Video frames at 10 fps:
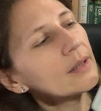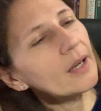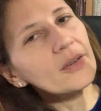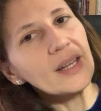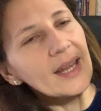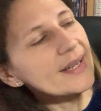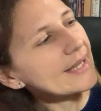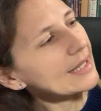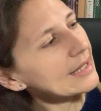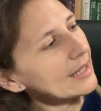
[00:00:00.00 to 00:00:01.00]
okay, is
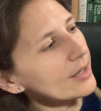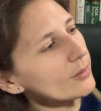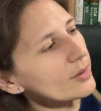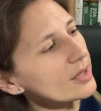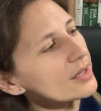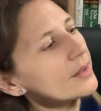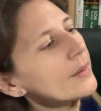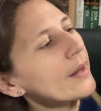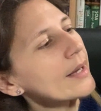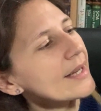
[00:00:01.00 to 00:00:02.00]
a key word.
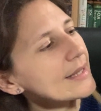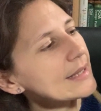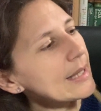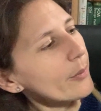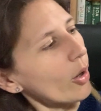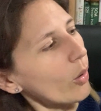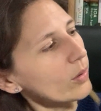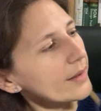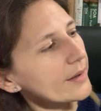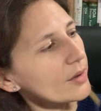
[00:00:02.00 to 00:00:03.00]
It's a deep
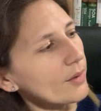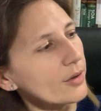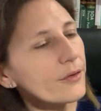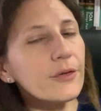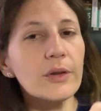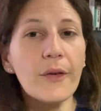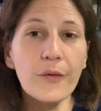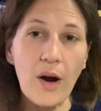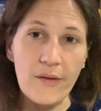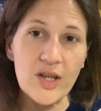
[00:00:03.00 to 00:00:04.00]
hole in the ground full of
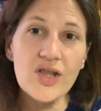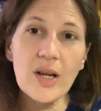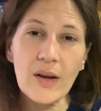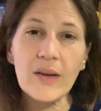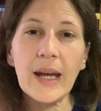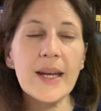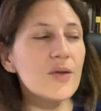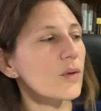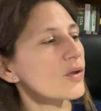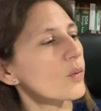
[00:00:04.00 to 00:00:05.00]
rubbish. Okay,
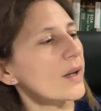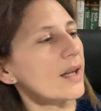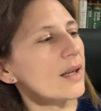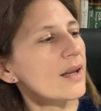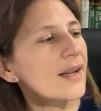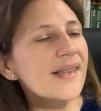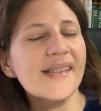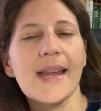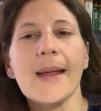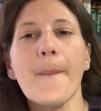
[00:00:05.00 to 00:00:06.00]
it's what we
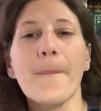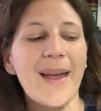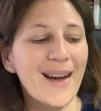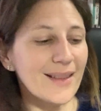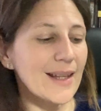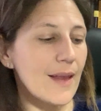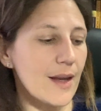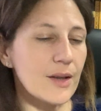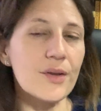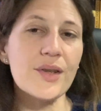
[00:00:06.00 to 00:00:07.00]
say
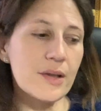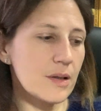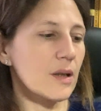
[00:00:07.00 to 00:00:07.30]
vertederos.